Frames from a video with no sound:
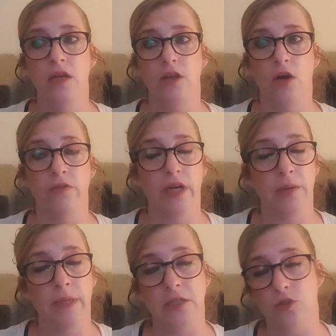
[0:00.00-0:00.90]
Not
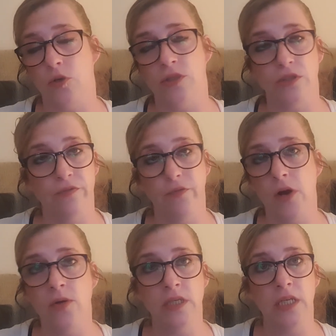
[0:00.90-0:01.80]
recommend trying to
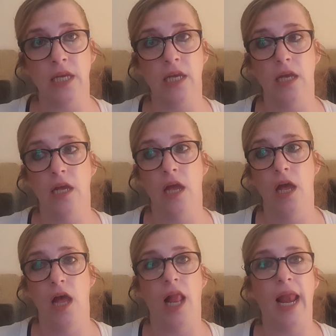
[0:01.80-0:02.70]
find it.
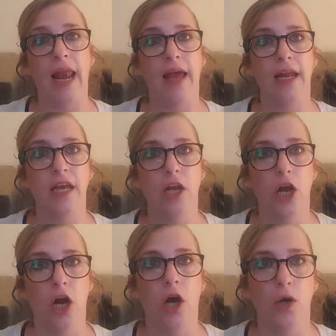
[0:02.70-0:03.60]
Let it
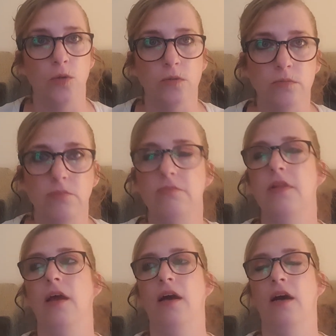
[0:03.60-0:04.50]
go.
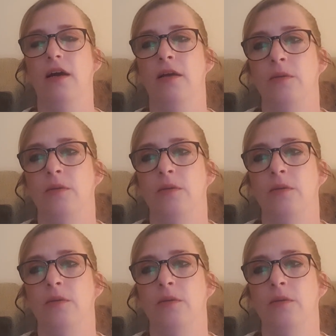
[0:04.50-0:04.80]
But